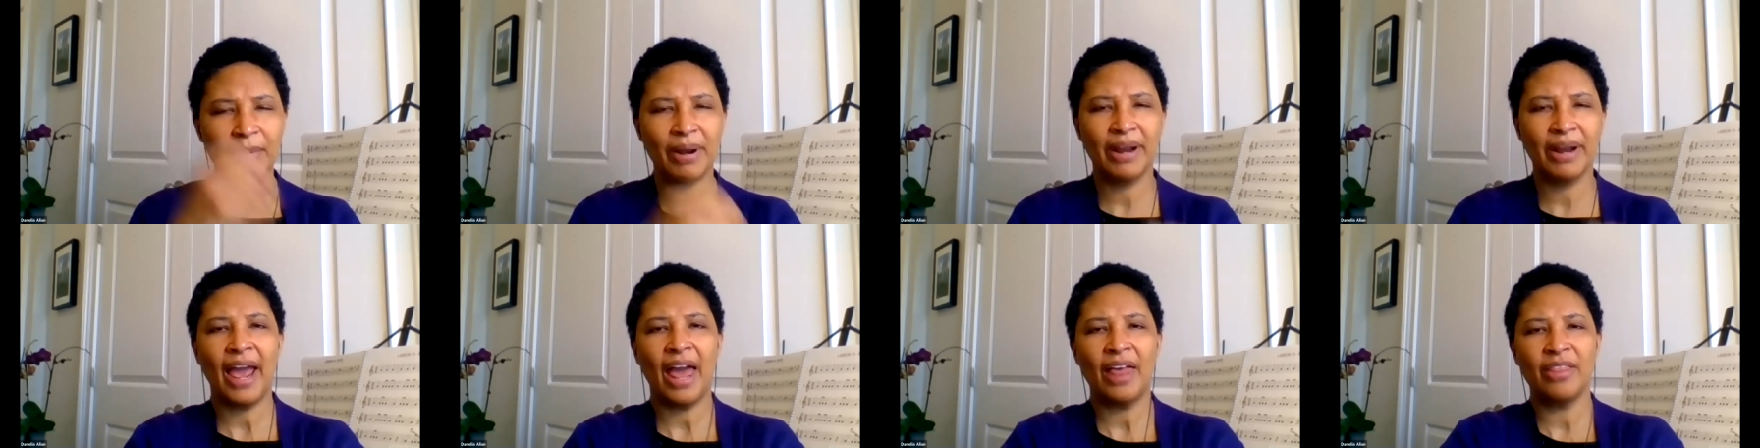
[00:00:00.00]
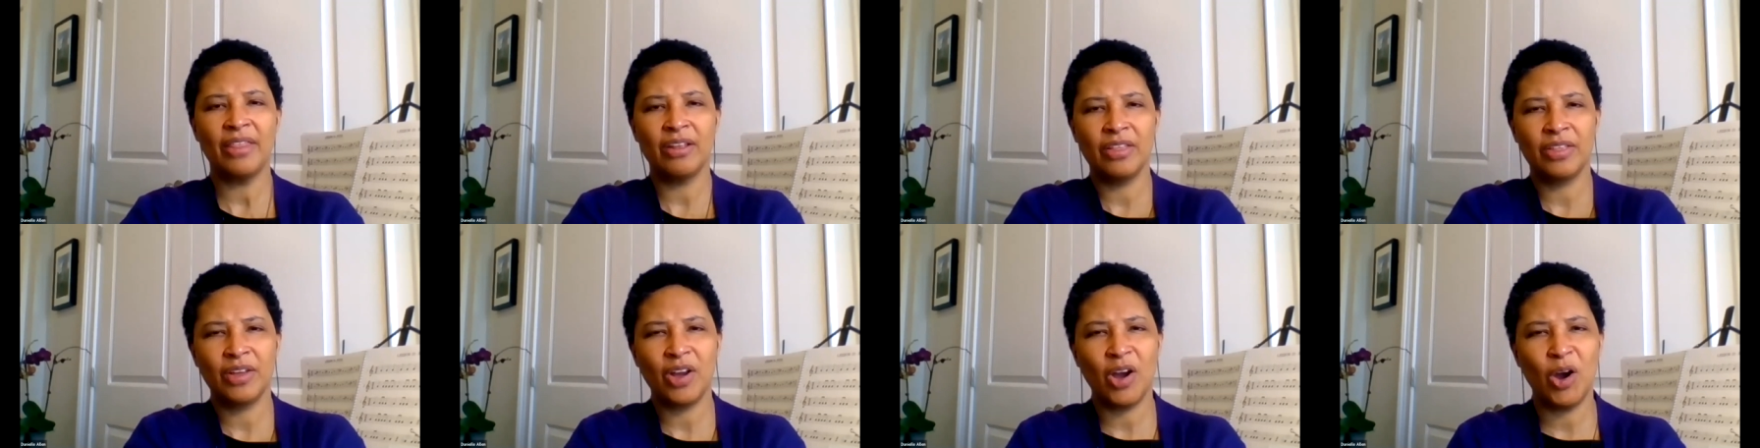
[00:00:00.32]
come
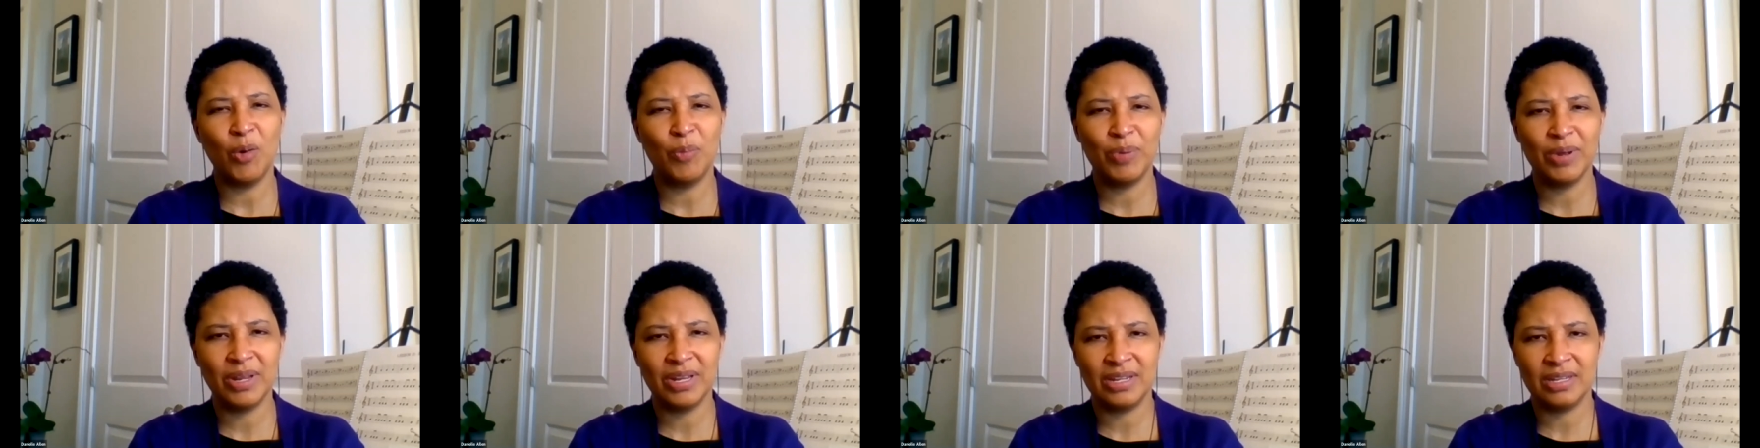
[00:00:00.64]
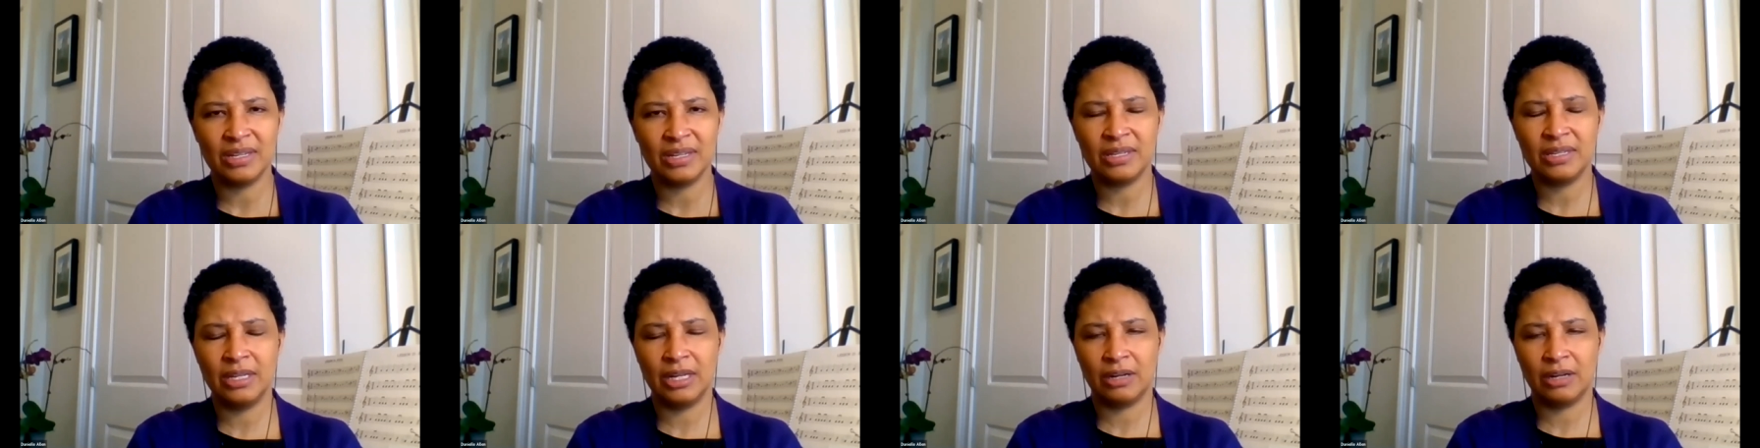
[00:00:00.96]
together, the
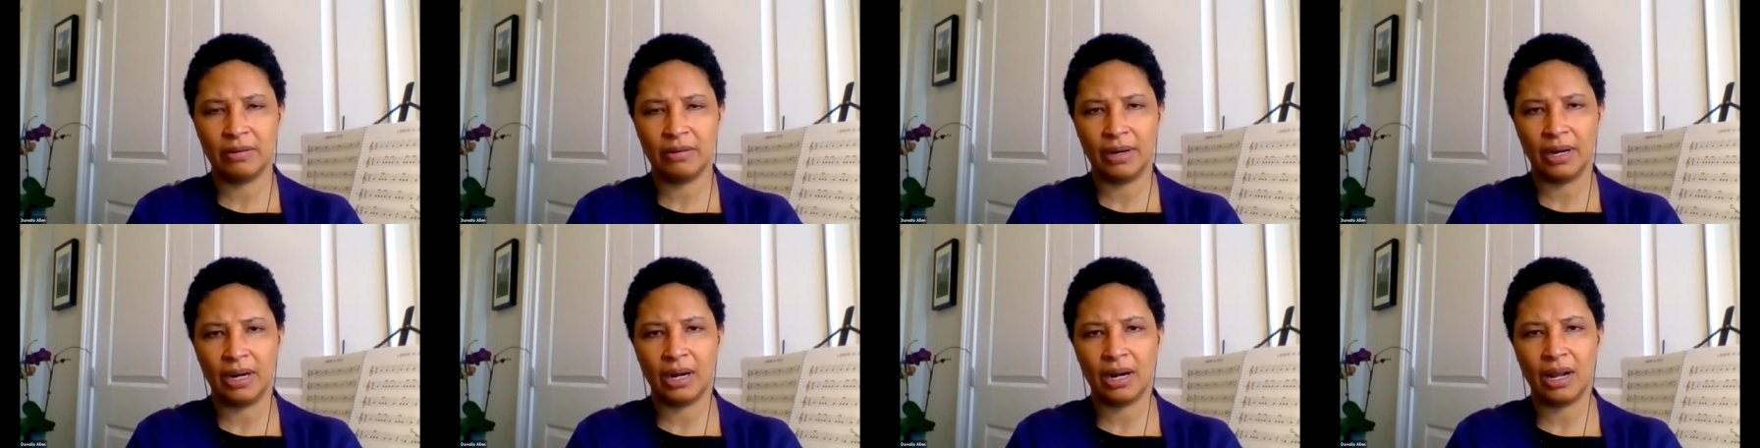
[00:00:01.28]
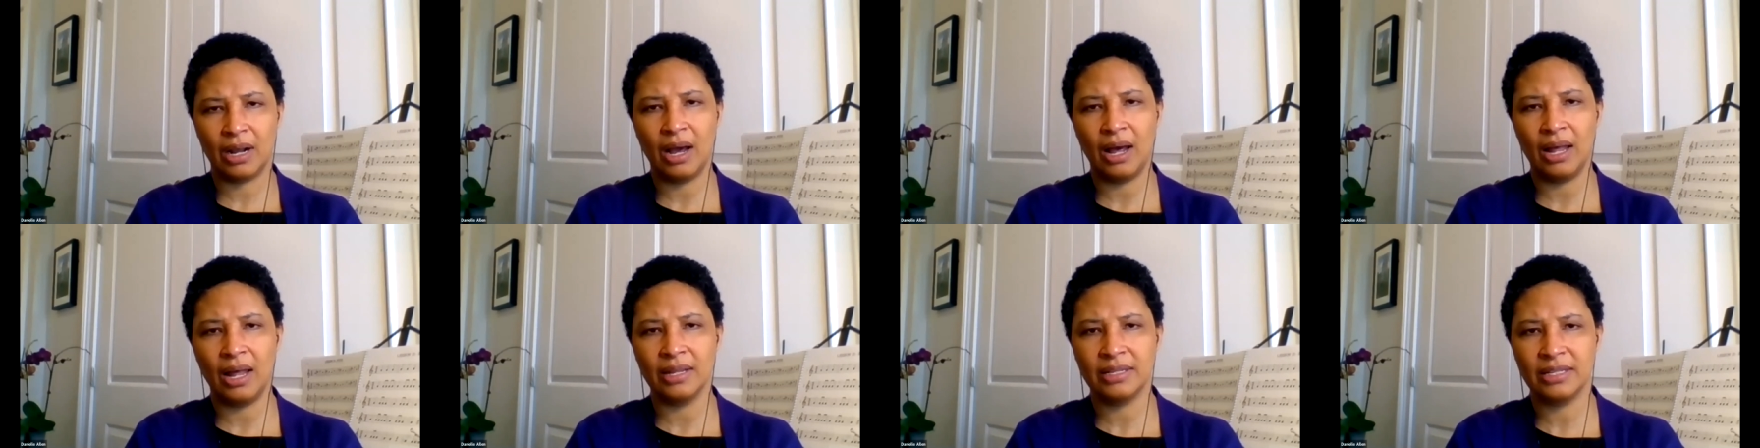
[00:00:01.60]
open
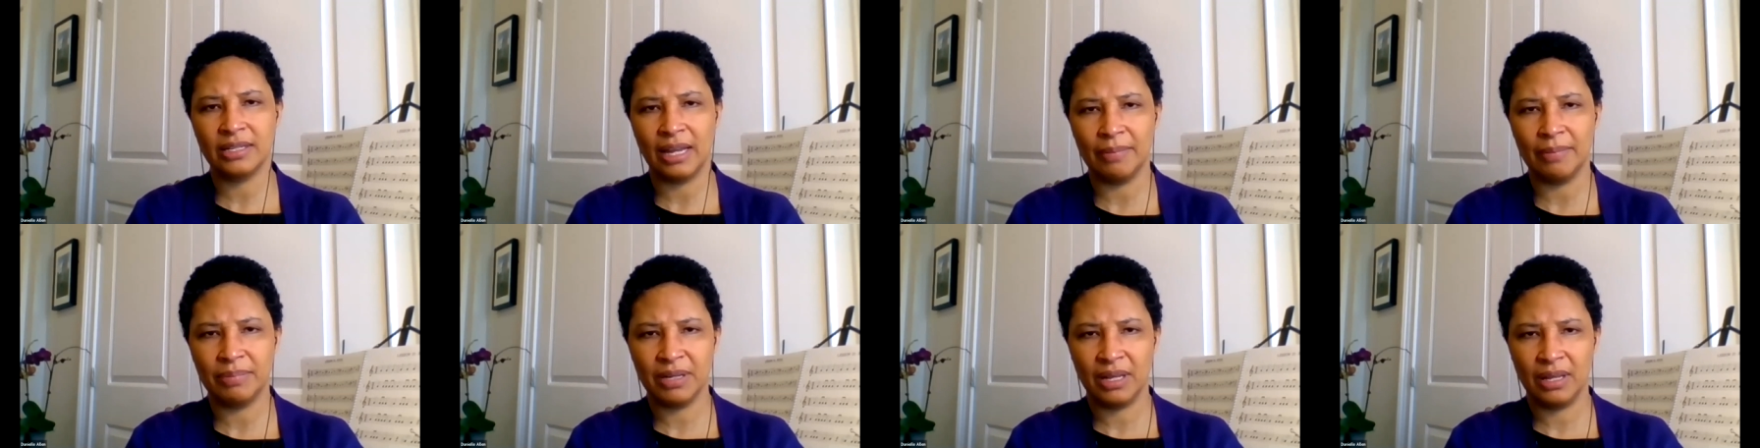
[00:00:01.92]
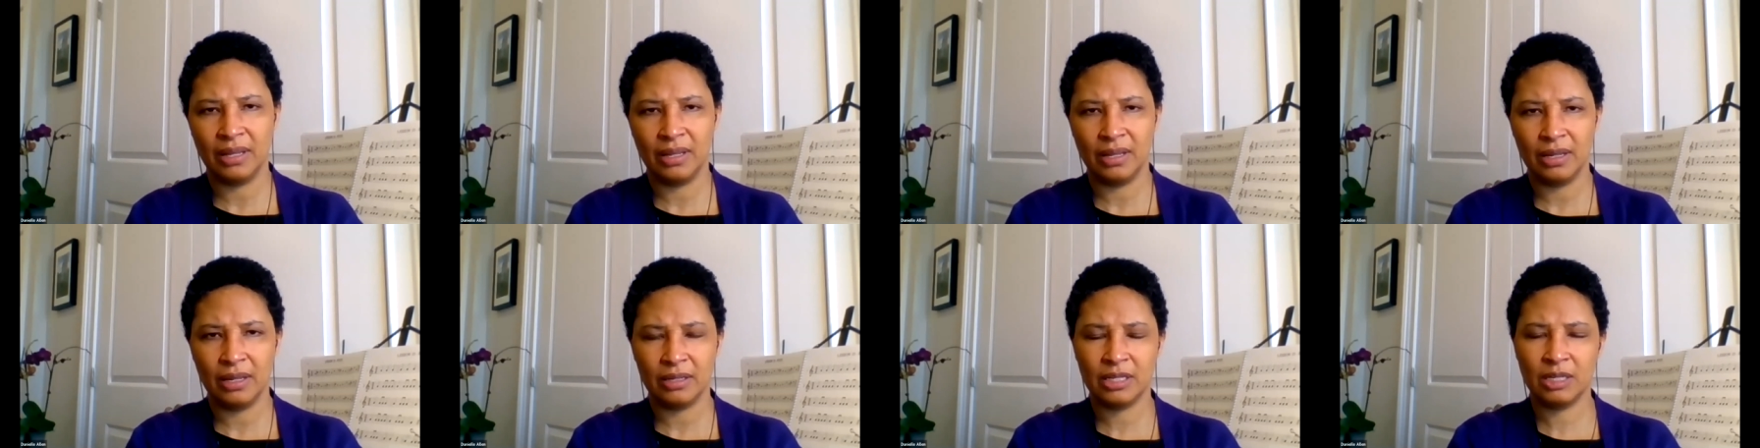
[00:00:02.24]
secret concept
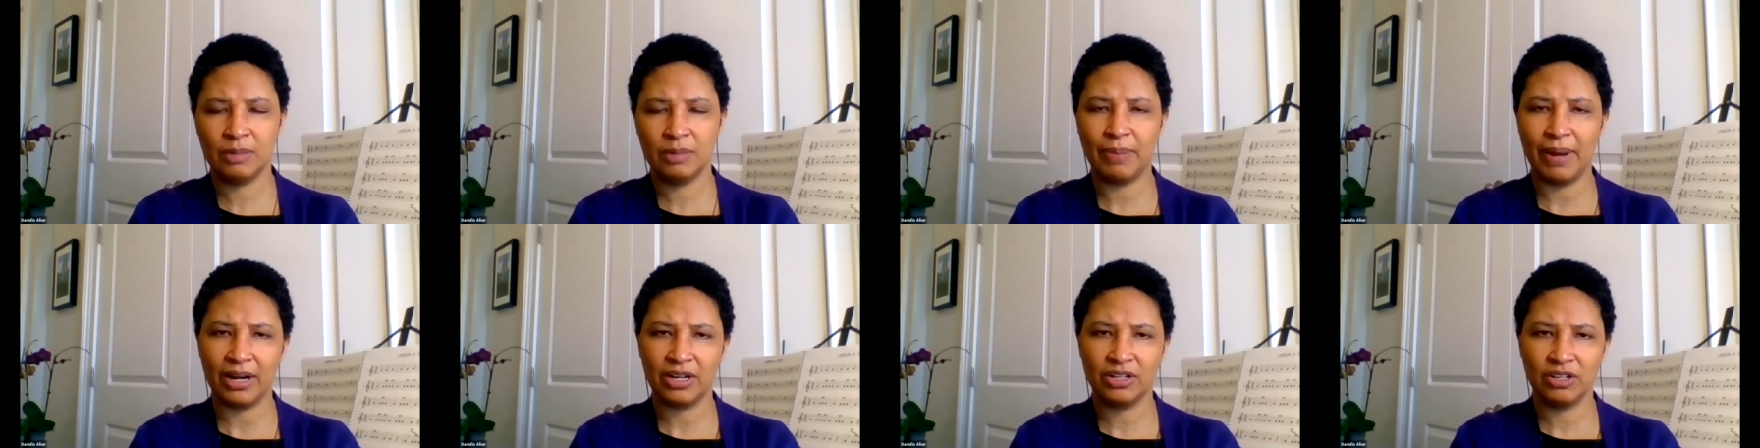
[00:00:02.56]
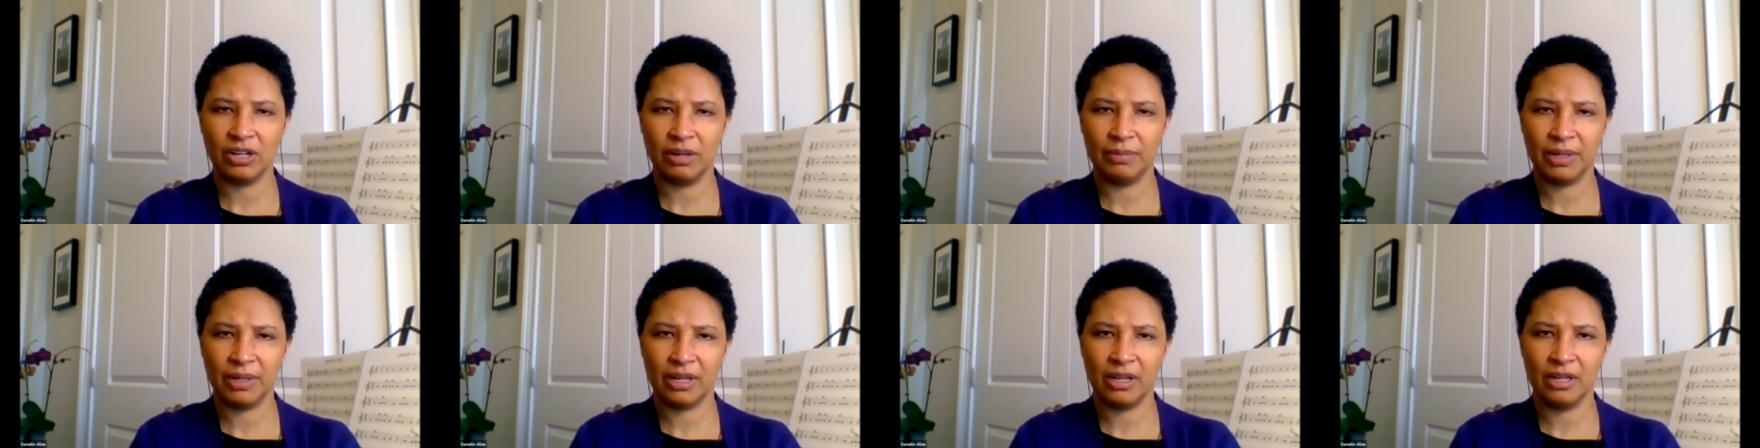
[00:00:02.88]
and the spectrum,